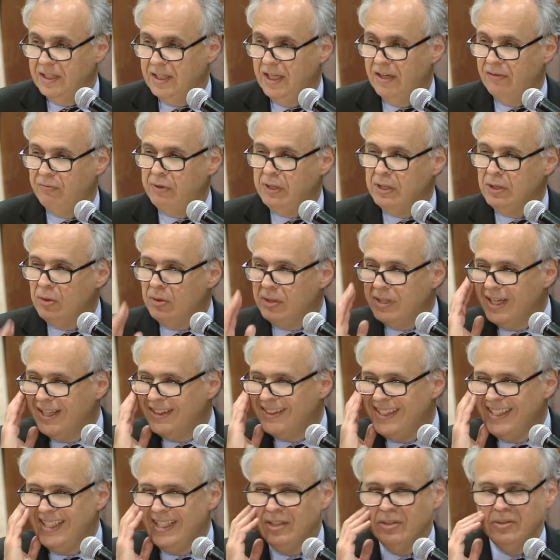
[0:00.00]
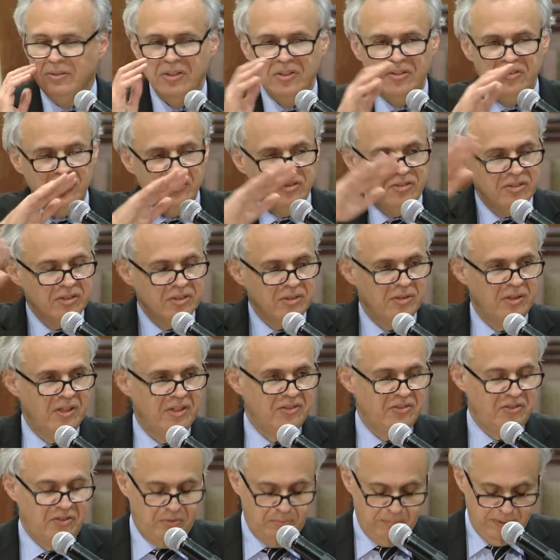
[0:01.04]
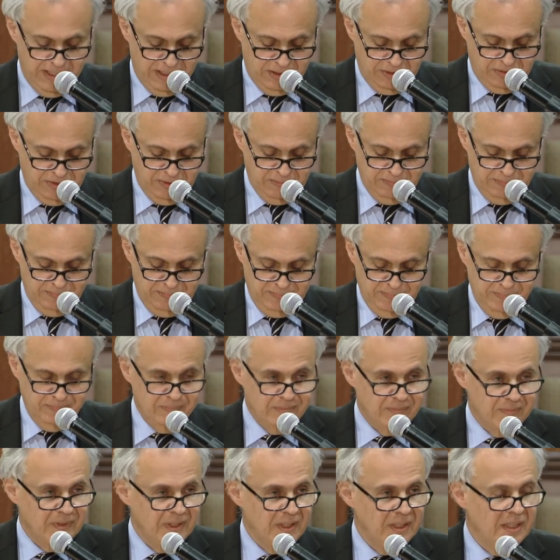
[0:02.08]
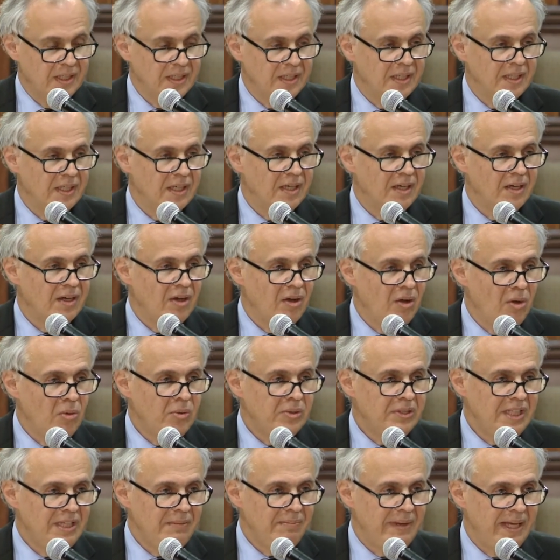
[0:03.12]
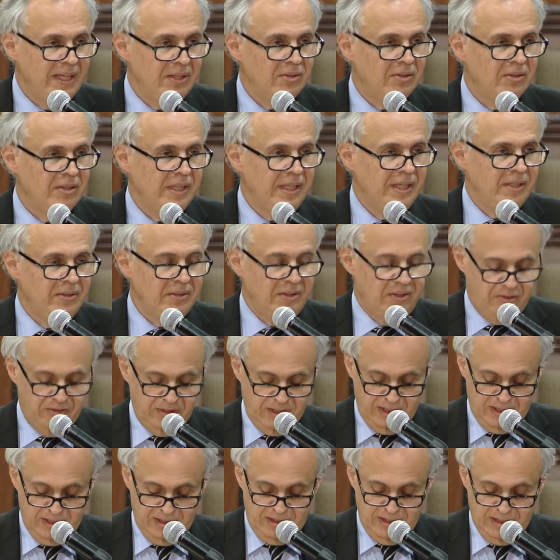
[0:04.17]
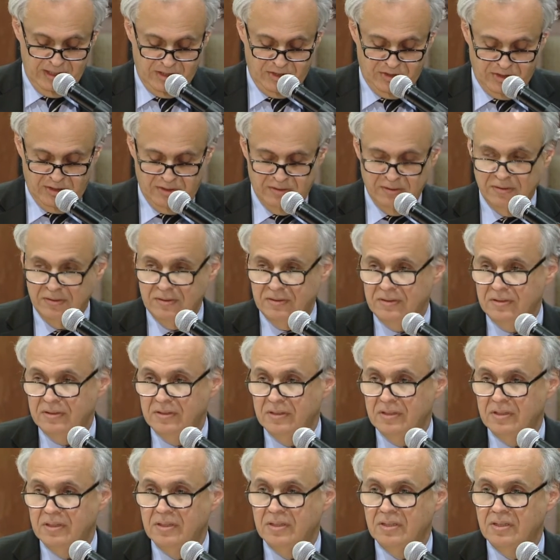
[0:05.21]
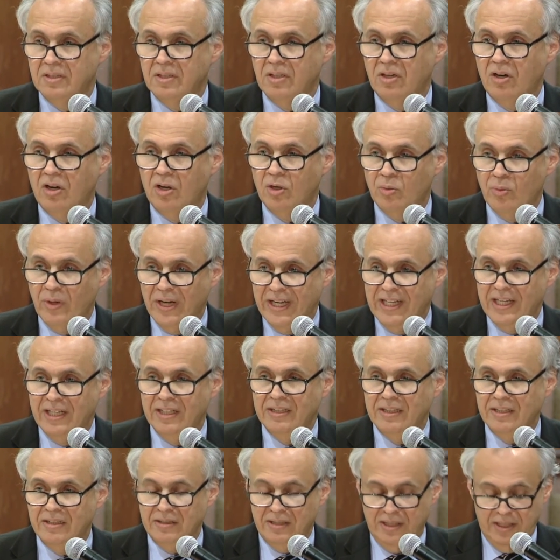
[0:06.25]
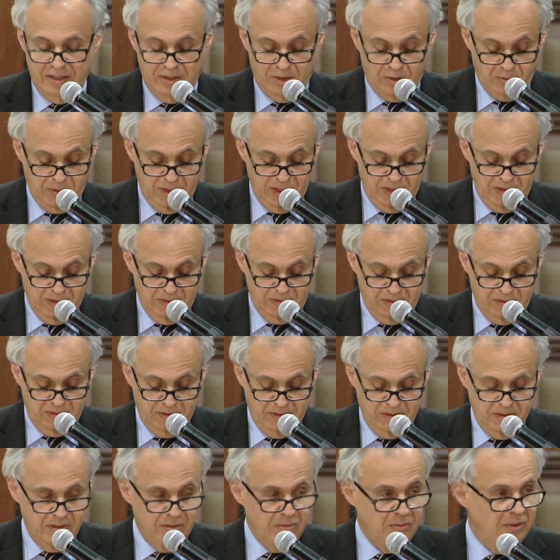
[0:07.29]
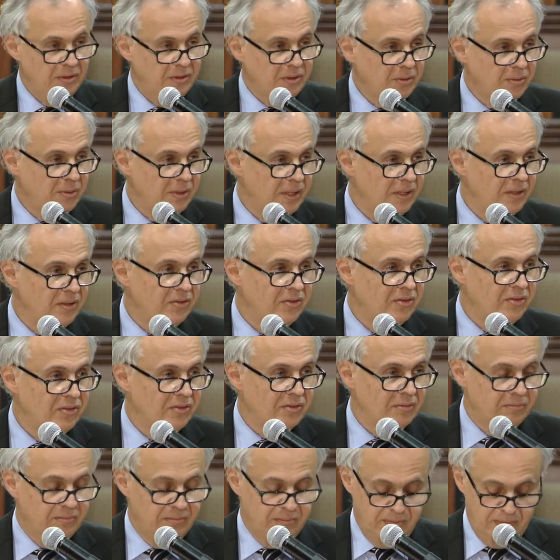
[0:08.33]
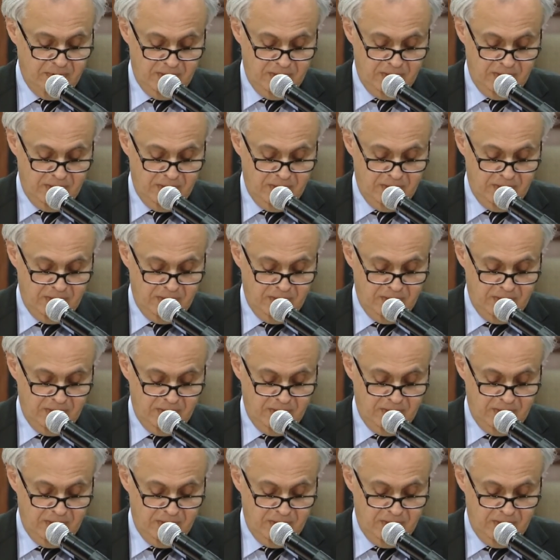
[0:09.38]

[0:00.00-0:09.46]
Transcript: If we look at the illnesses across the spectrum, only mental illness and addiction are regularly greeted with criticism